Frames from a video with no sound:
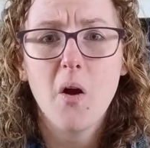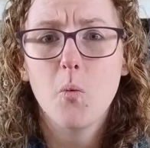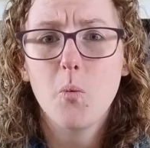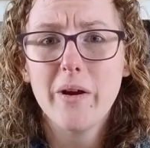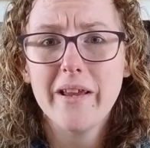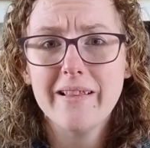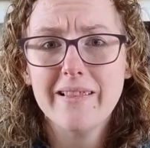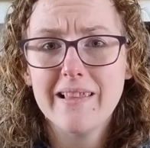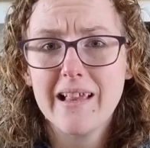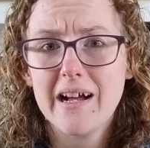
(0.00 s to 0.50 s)

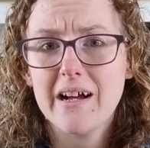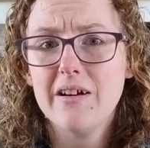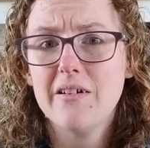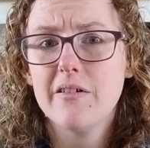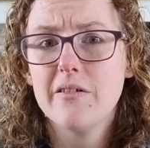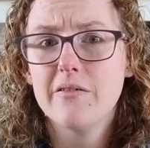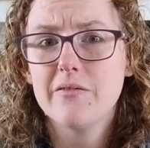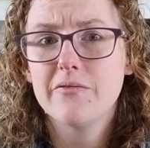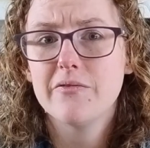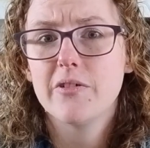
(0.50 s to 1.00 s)
We
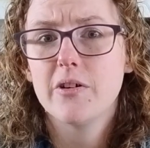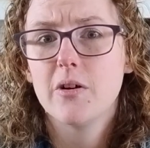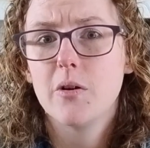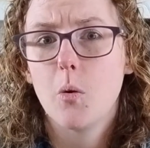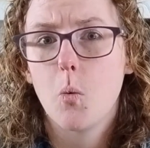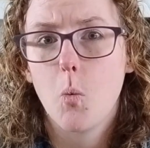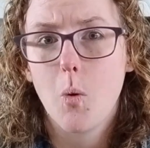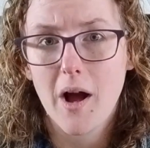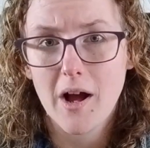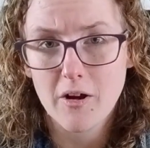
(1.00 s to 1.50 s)
love
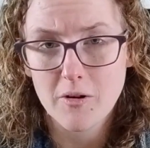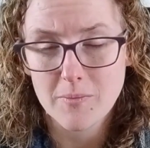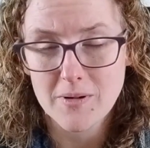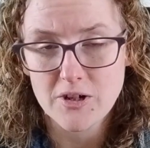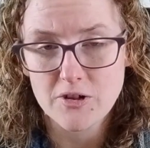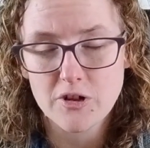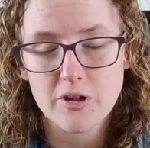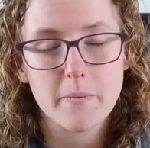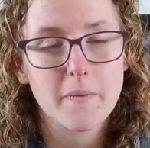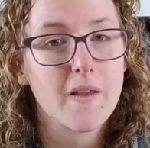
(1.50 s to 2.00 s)
wild
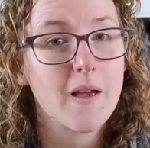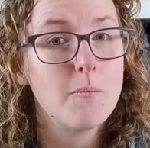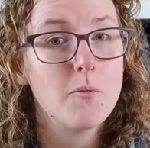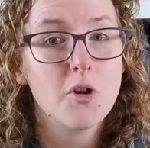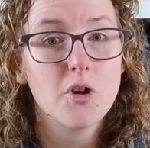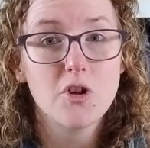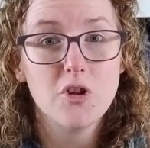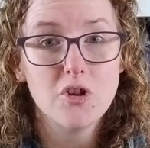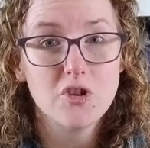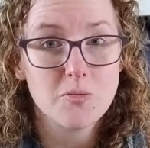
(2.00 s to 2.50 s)
mushrooms.
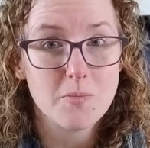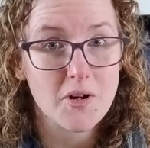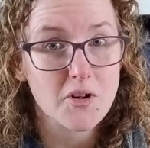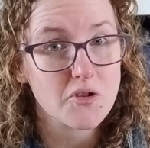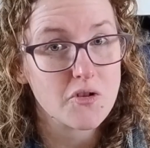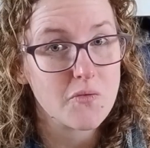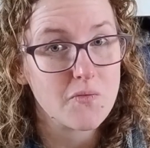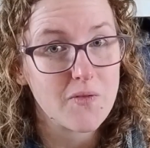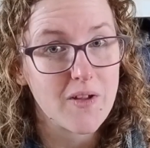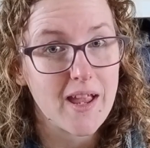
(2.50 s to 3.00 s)
I'm not a huge
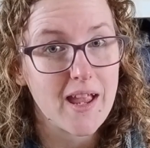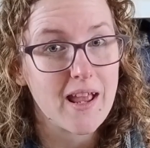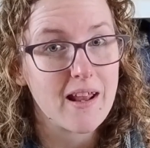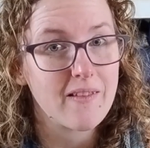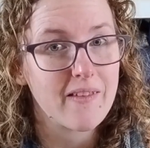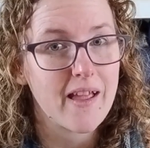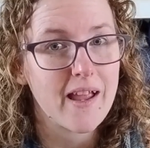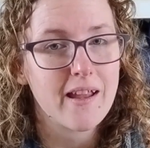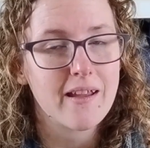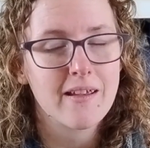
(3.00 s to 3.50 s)
mushroom
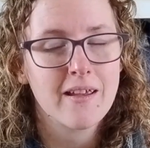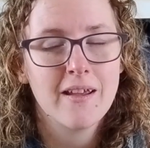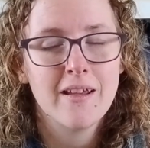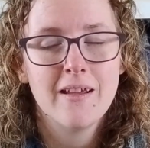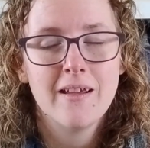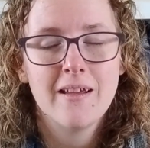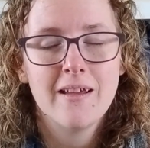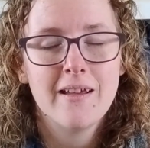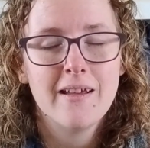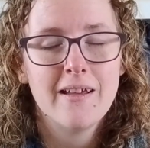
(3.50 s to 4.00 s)
fan,
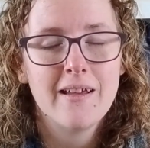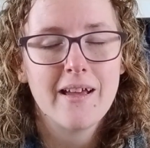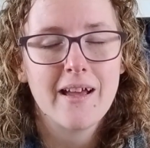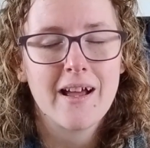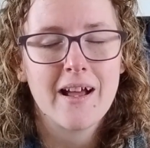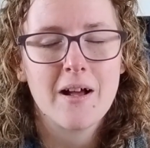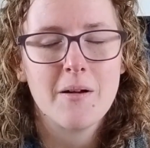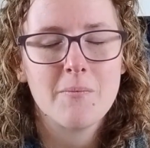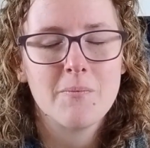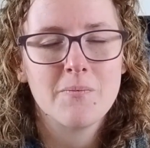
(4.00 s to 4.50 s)

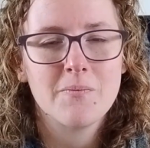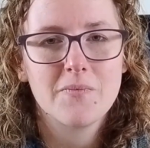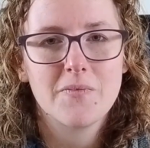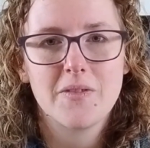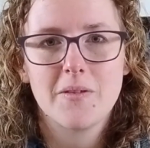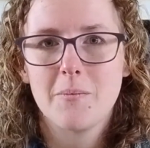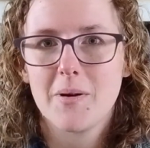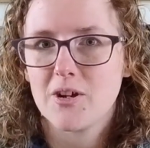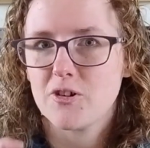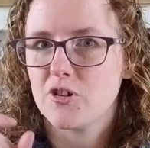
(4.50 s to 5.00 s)

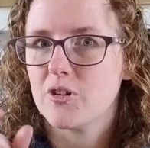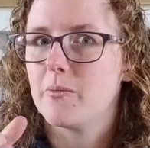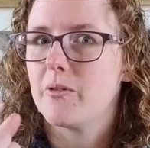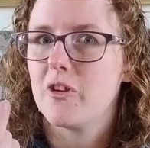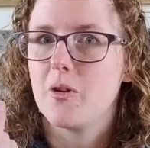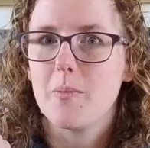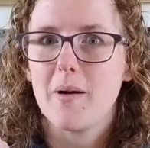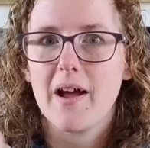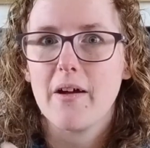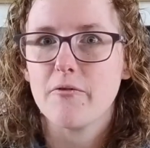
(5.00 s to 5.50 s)
the
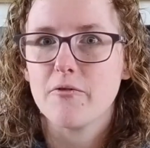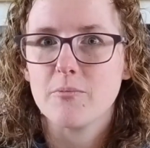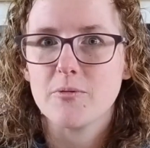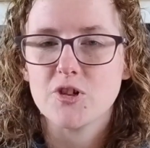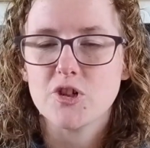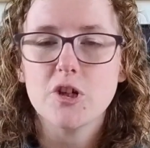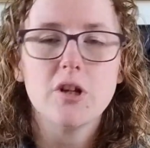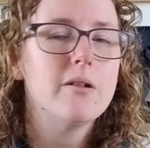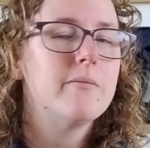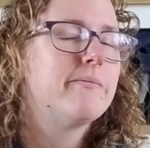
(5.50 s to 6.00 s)
mushrooms that you buy
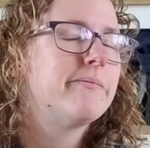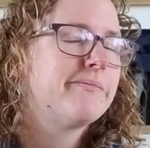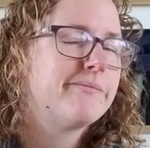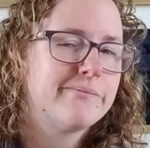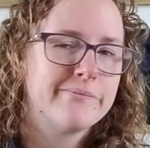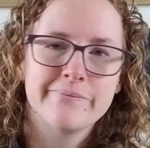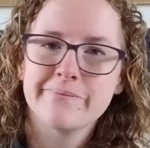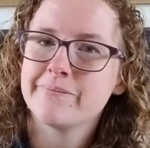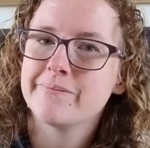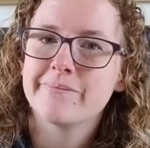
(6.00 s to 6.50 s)
from a shop.
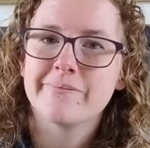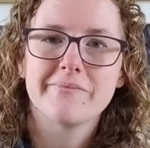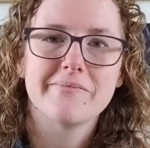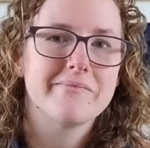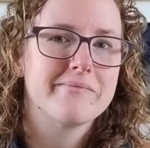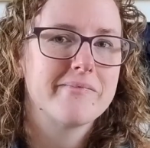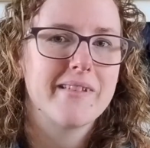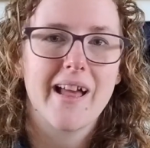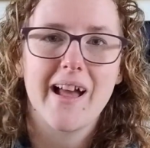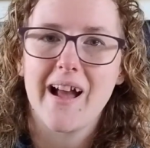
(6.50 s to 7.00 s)

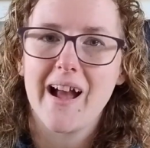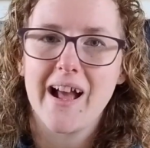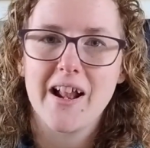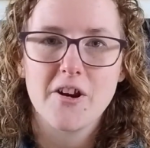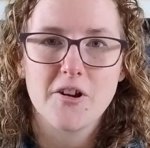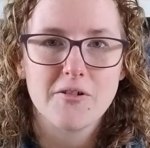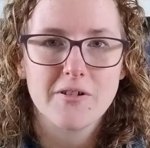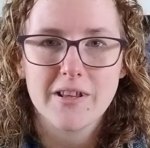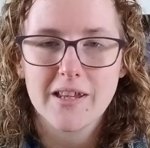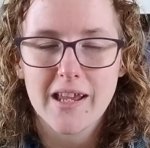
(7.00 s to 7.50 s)

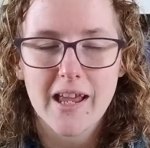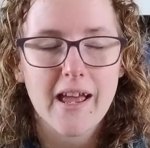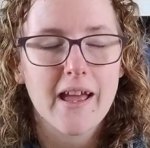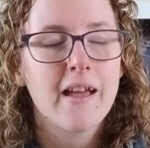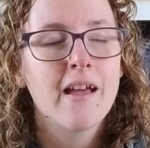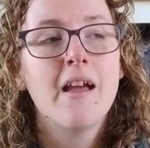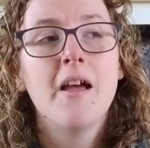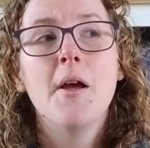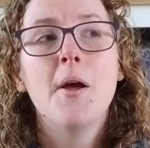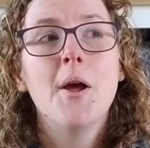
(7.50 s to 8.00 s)
I don't really
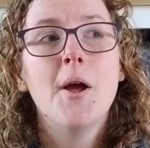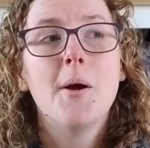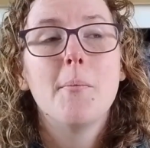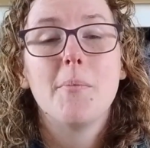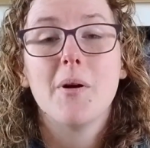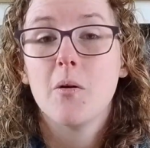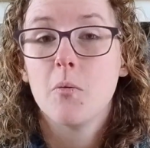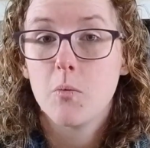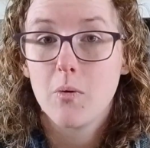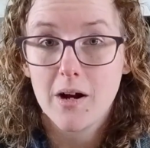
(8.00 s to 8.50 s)
care.
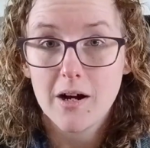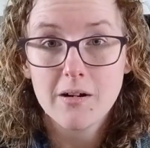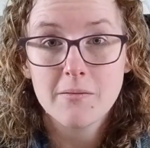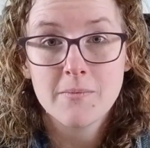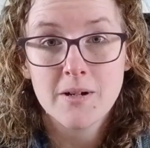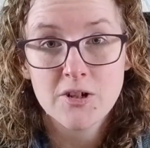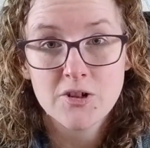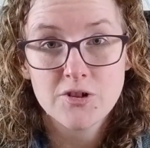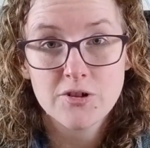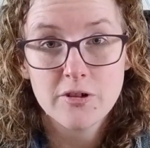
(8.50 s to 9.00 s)
But
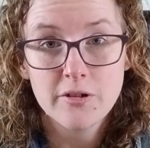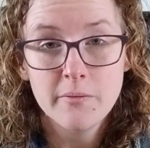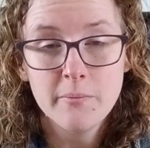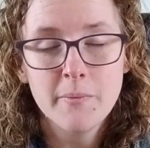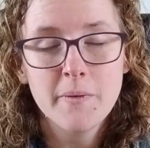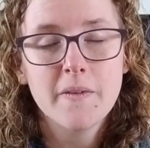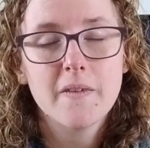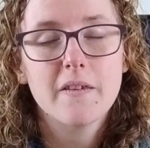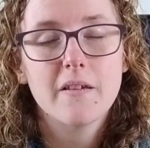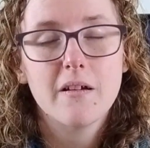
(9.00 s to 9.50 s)
wild
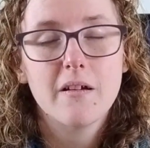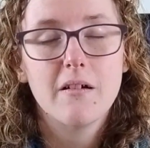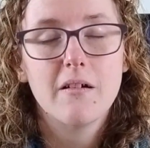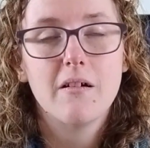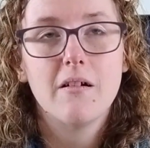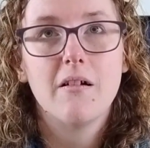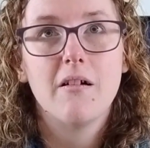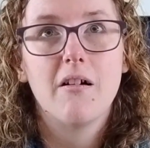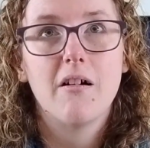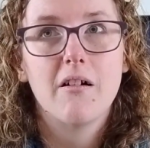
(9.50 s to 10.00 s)
mushrooms,
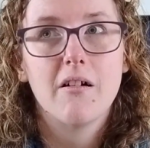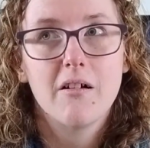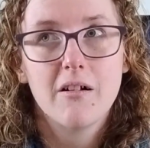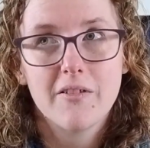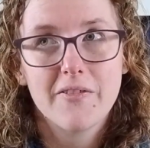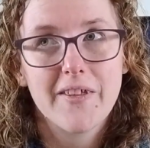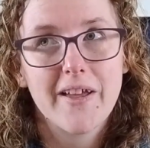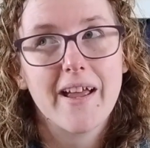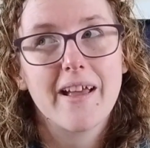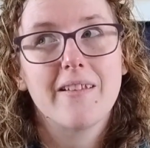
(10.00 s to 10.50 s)
oh,
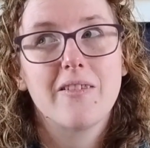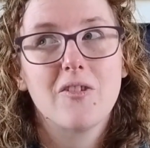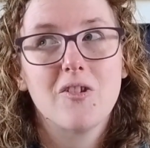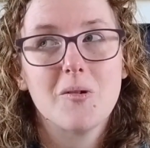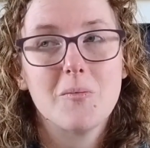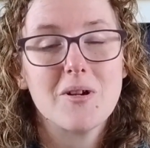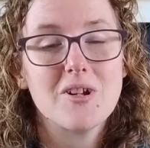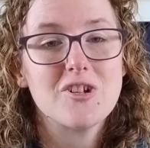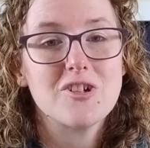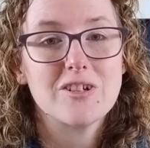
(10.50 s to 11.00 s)
they add
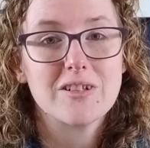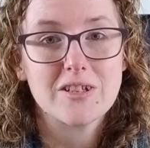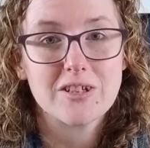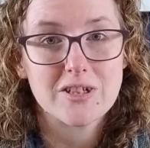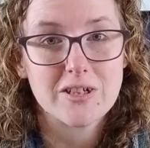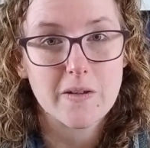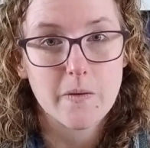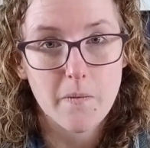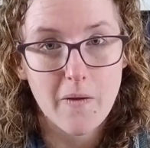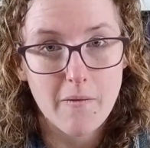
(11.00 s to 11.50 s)
so much
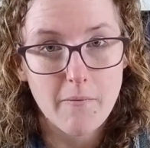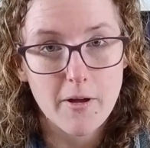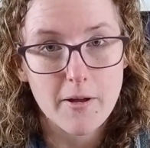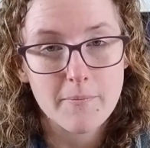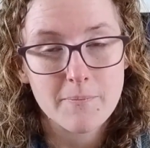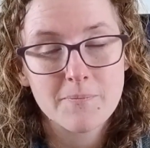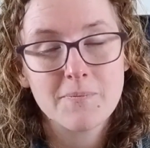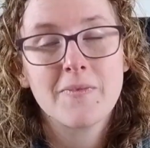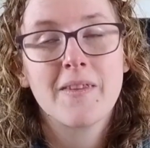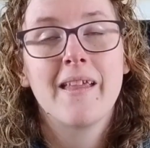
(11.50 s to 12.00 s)
delicious
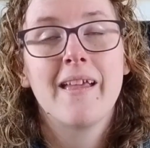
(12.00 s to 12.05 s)
flavour.